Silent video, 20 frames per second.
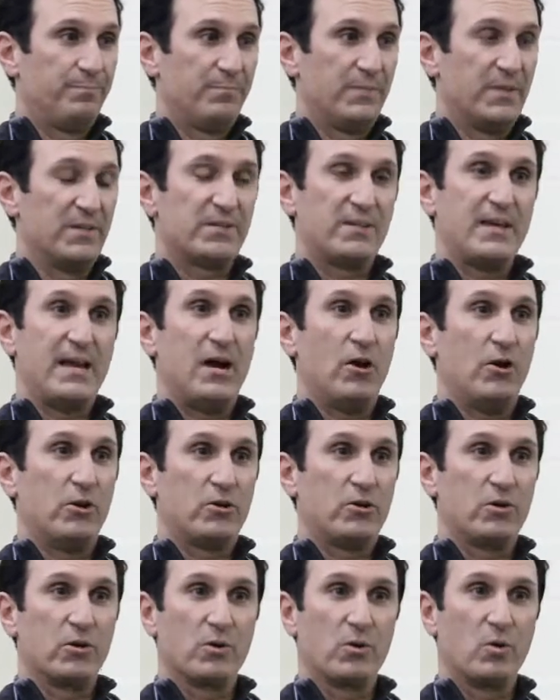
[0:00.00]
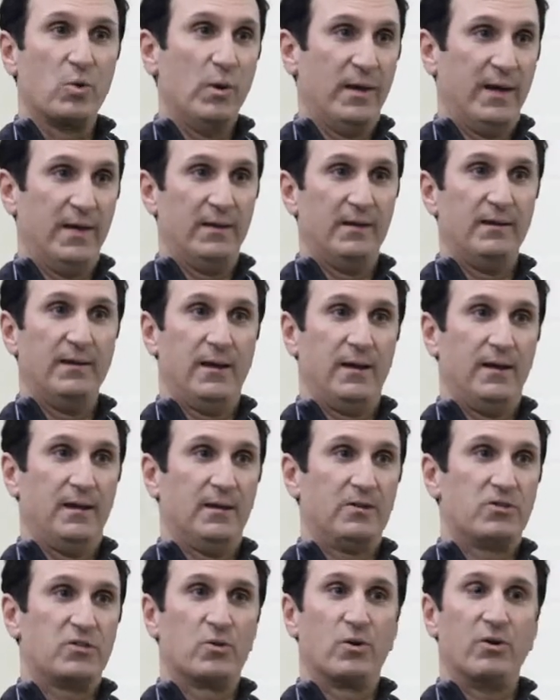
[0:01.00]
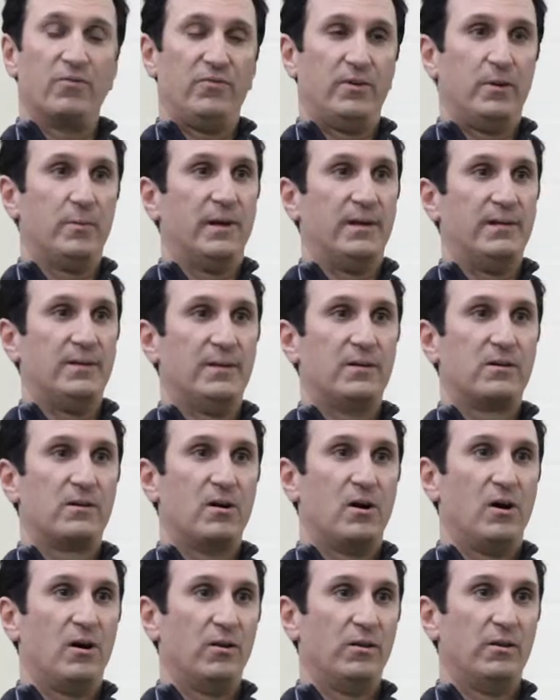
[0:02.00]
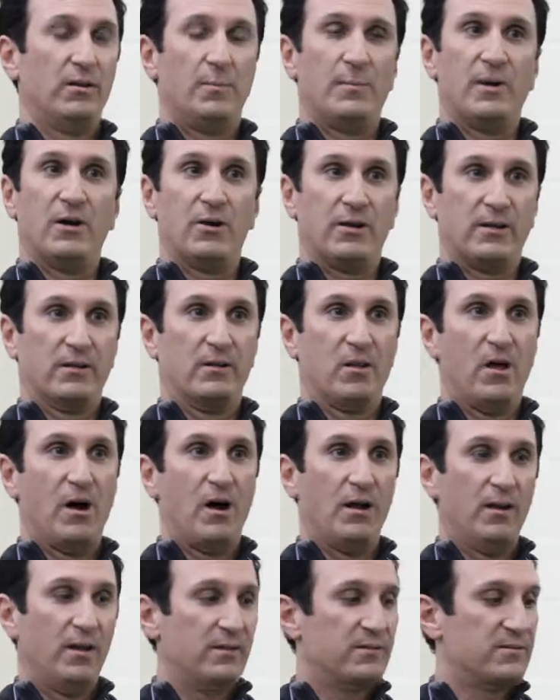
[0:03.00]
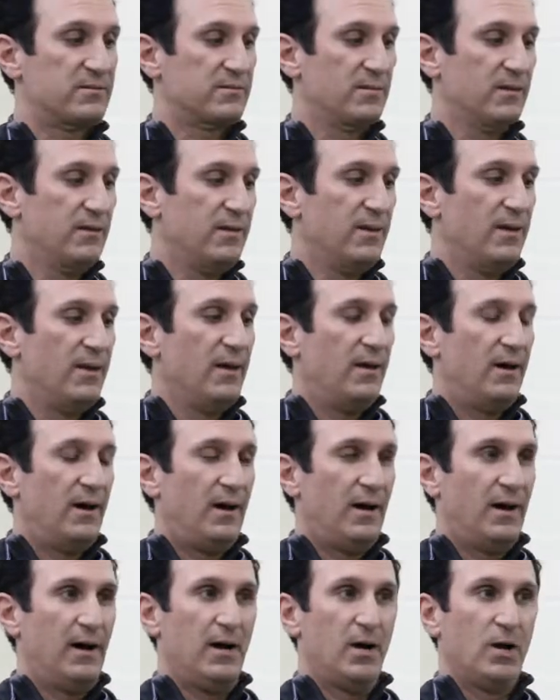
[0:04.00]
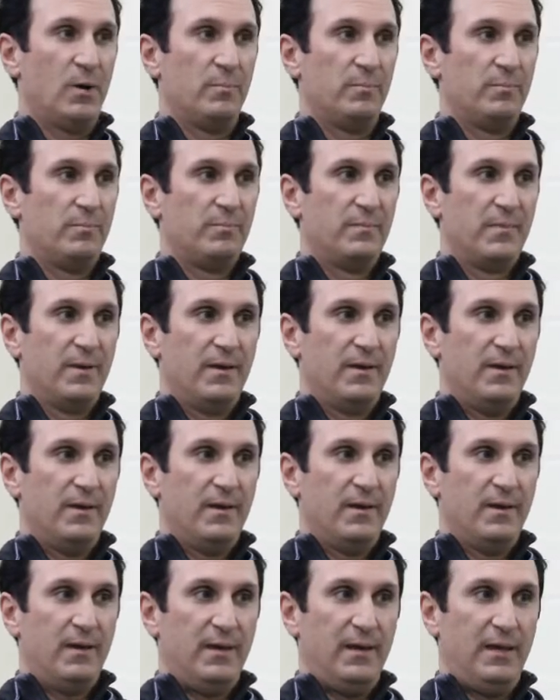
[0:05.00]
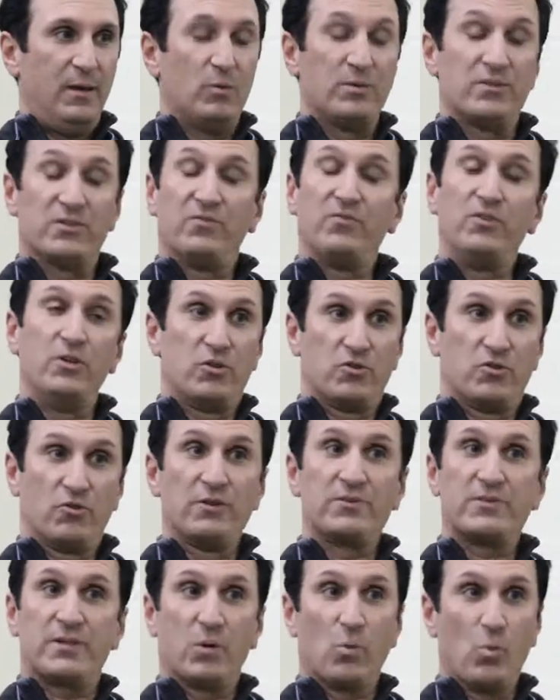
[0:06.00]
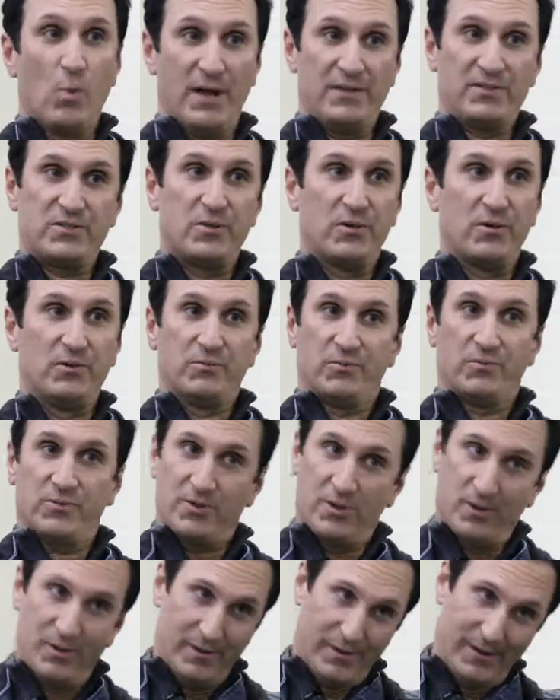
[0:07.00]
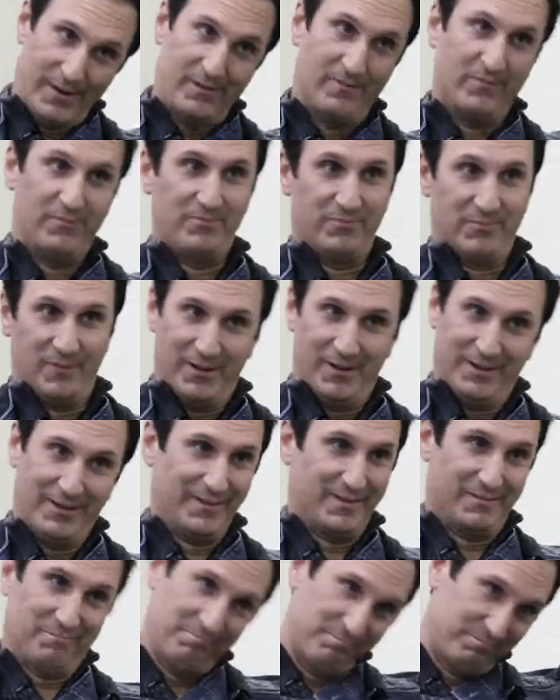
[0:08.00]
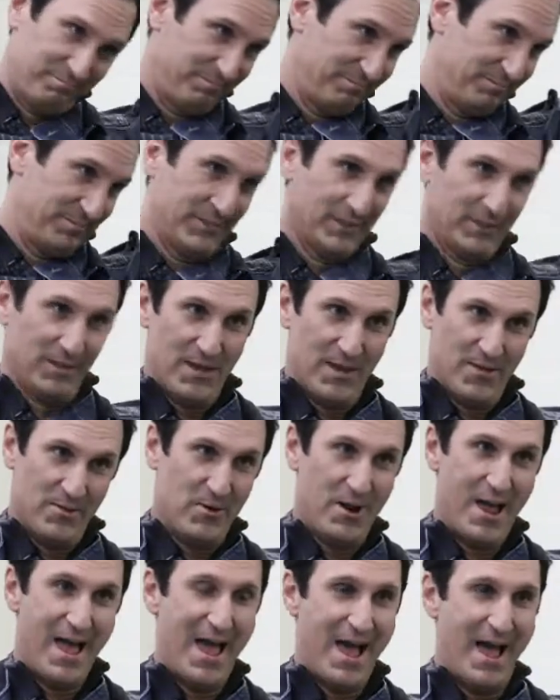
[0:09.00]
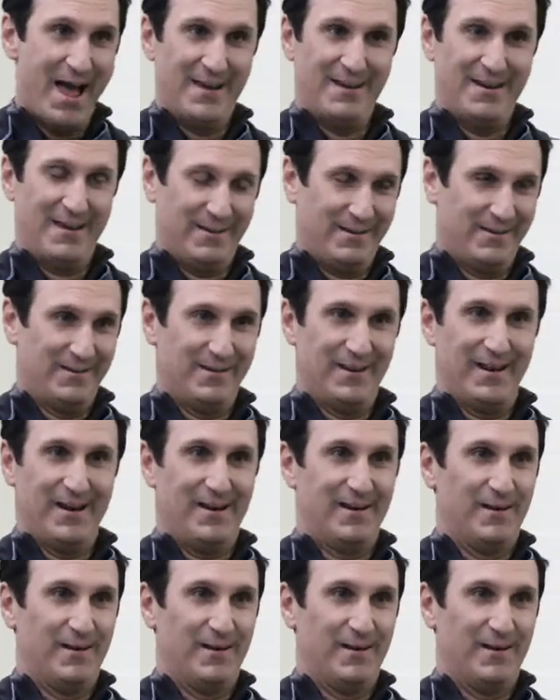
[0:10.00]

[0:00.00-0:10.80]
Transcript: this character, Quinn, in a short film I did called American Lawless. It was a futuristic Western, so I have like the leather hat and